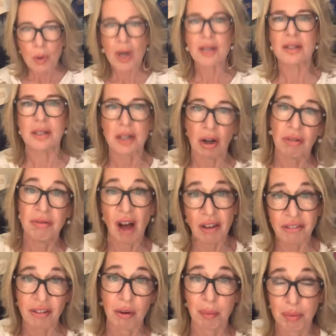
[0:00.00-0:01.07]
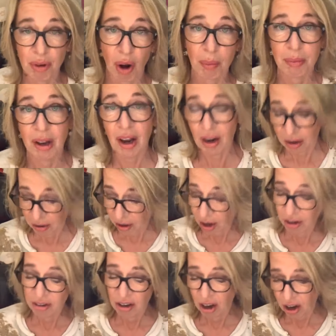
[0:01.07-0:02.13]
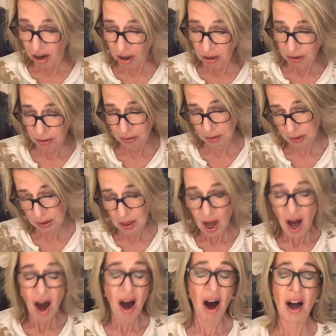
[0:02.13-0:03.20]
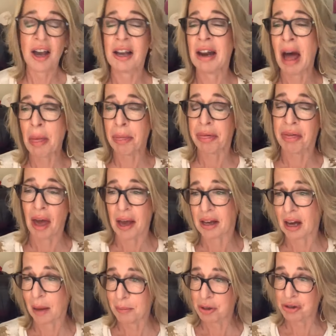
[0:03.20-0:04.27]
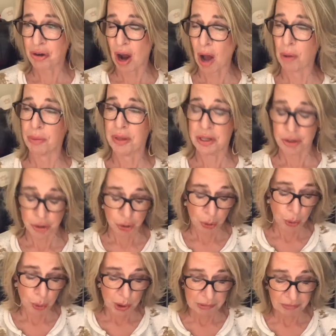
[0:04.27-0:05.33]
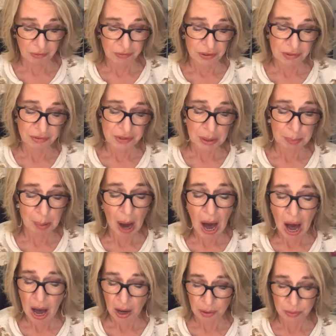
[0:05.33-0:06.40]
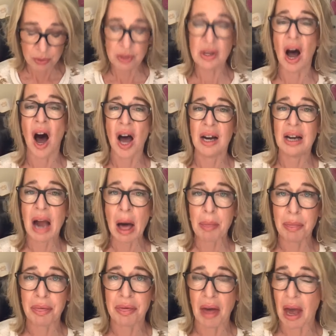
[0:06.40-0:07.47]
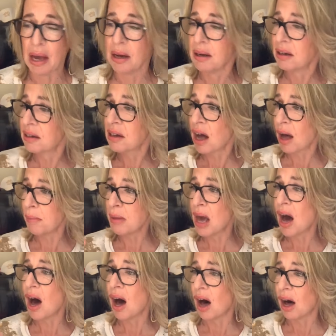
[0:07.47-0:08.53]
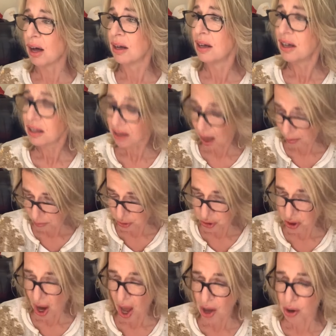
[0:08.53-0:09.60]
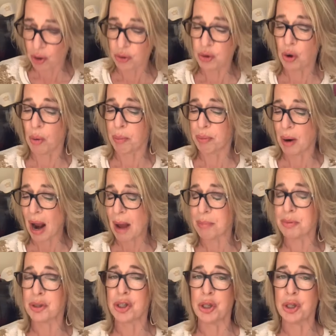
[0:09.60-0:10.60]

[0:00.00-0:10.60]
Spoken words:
Worse still, Russell and Bromley. Oh, yeah. Iolanthe, come and try on these shoes for £50. Iolanthe, come here. Come and try on your prep